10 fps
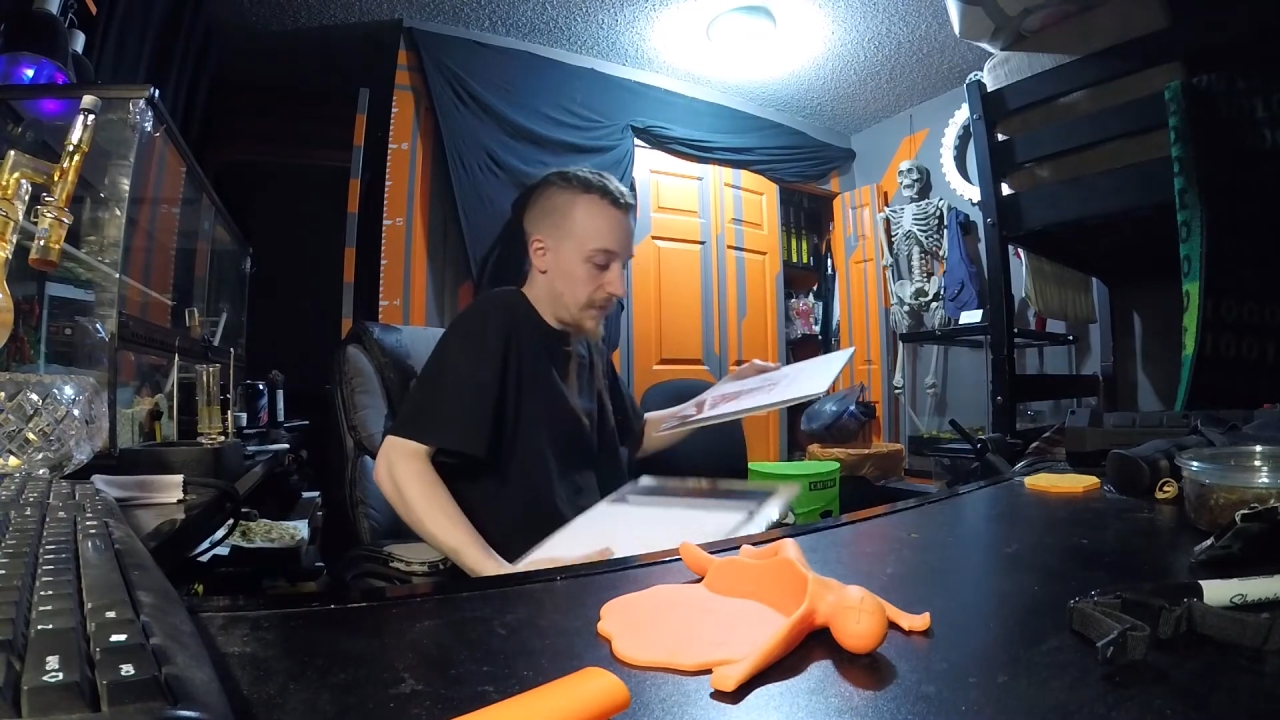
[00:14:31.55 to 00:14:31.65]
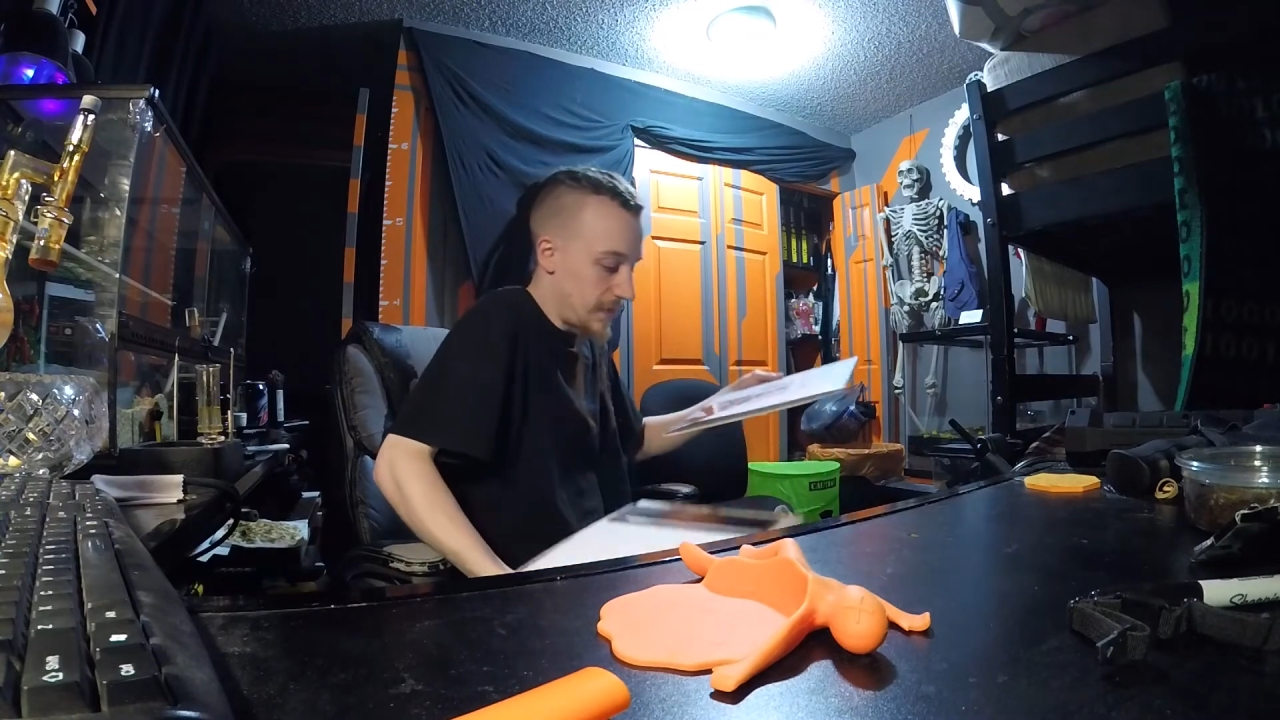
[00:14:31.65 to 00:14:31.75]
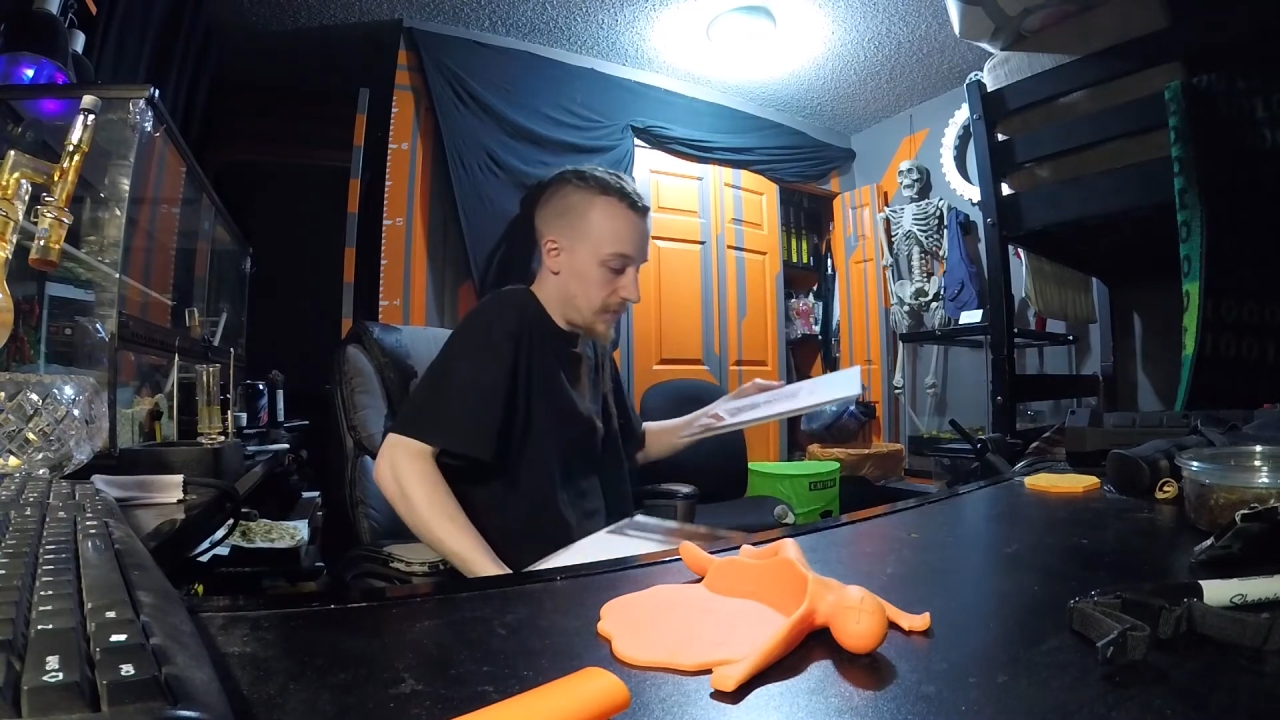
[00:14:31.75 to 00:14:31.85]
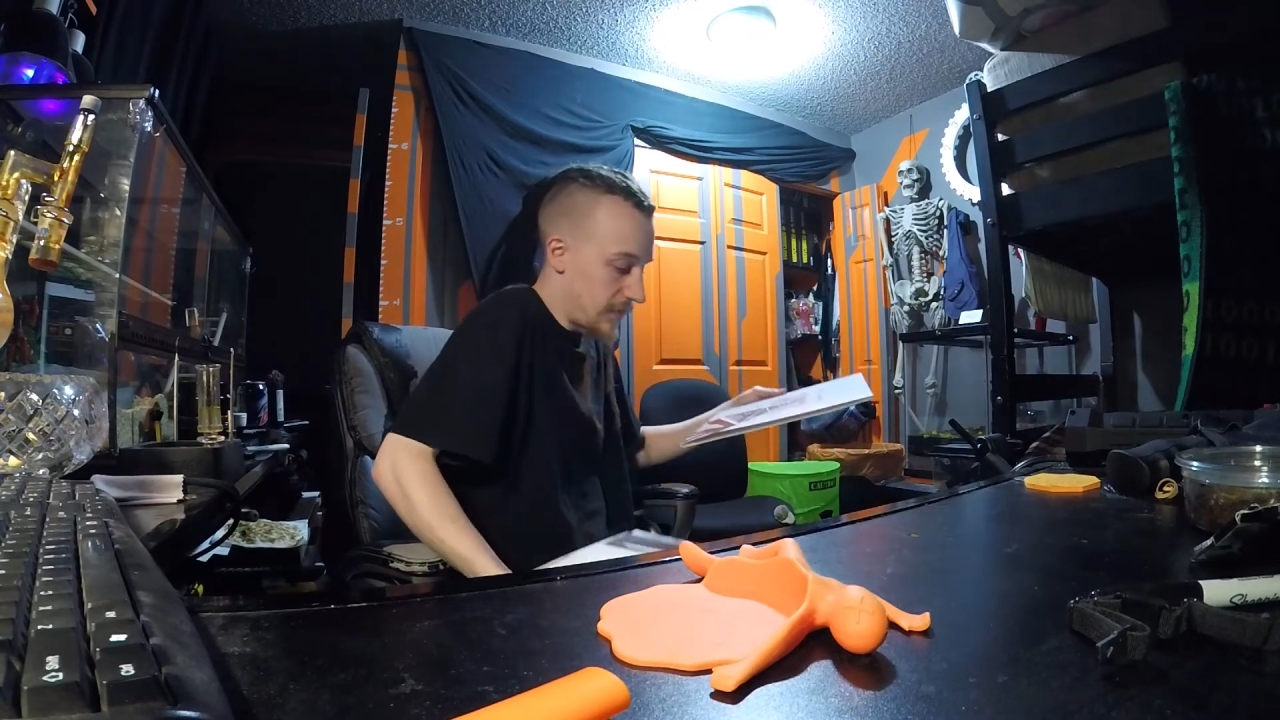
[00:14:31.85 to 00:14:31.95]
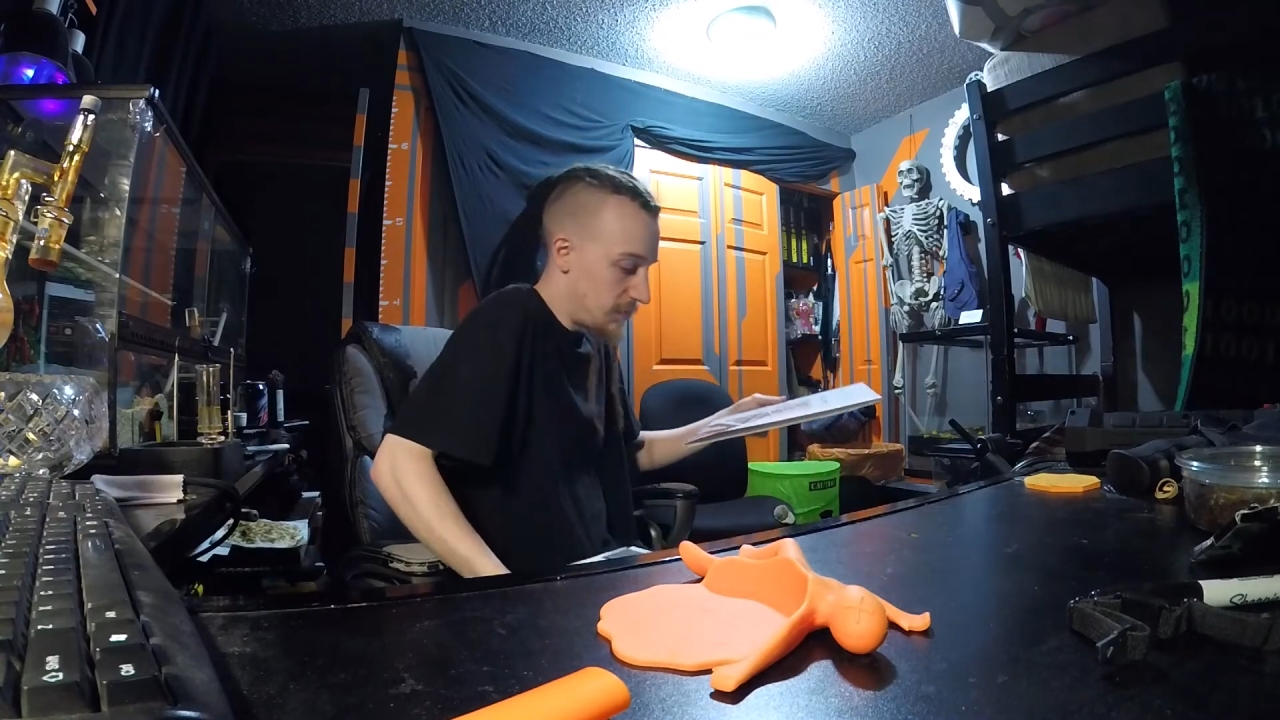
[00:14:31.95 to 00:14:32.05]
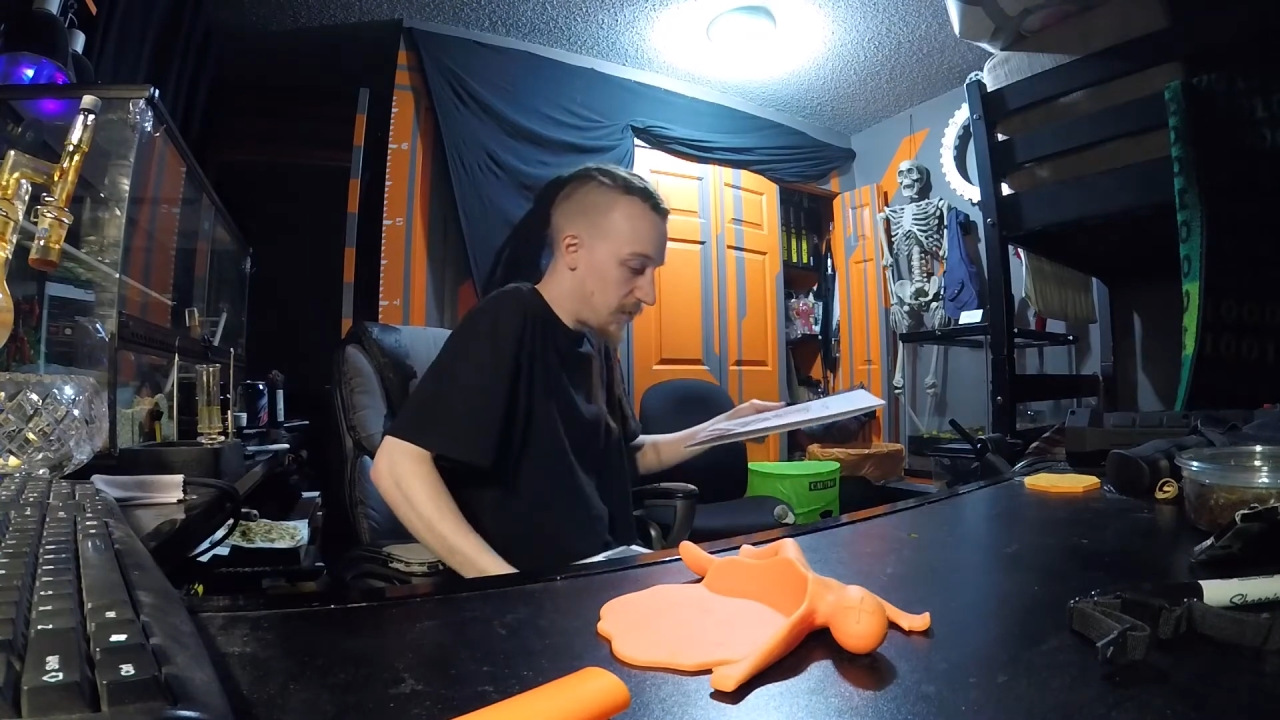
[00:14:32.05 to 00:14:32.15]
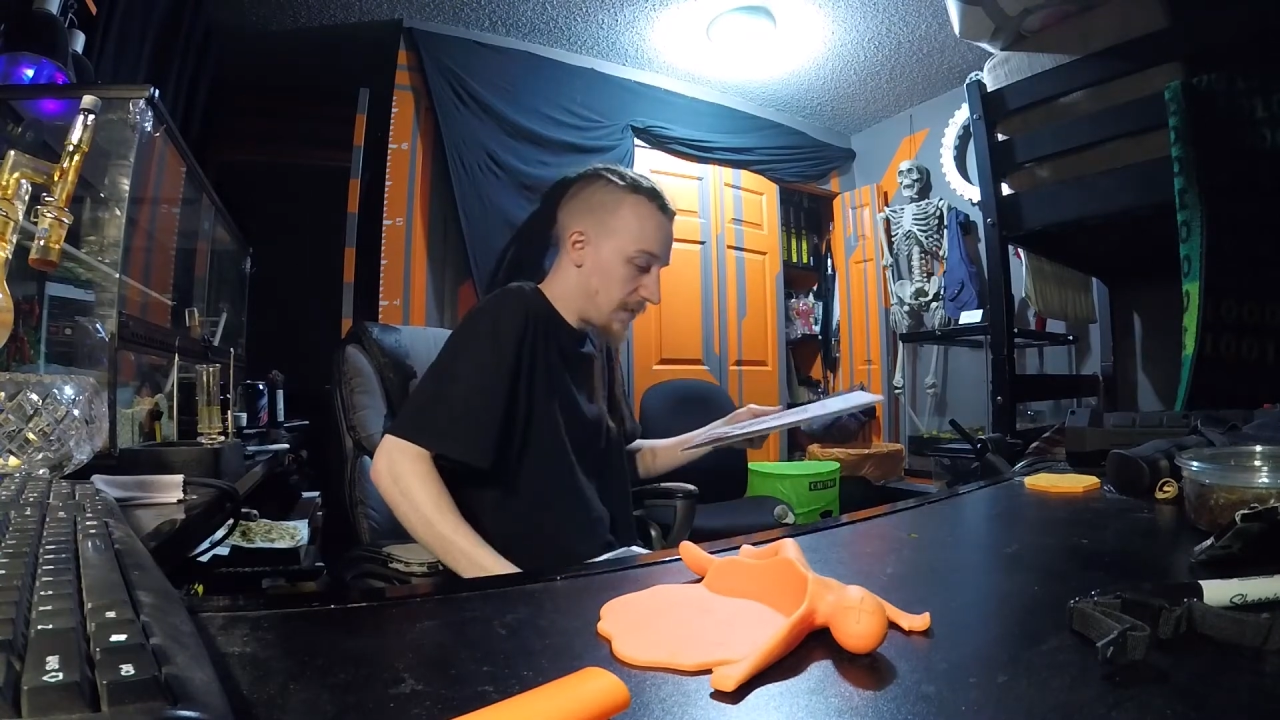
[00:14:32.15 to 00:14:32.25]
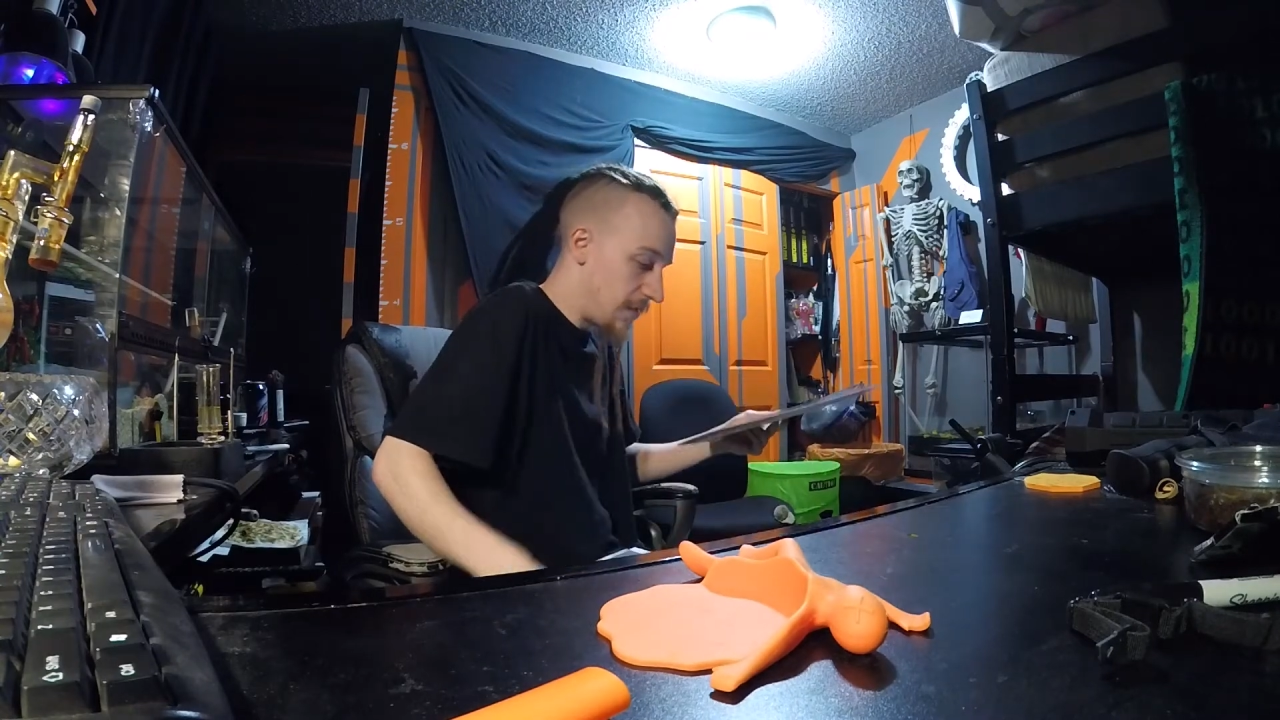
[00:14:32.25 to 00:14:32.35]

Let me just pull it